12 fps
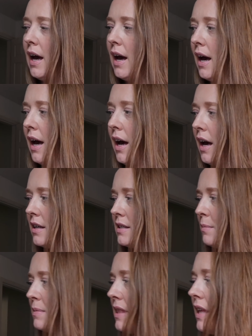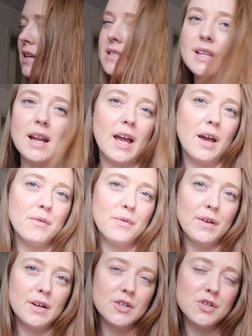Uh, some things that I have
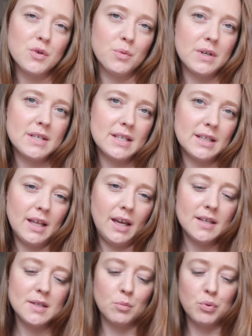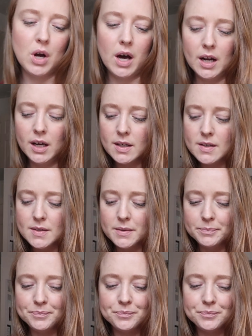finished recently, some products.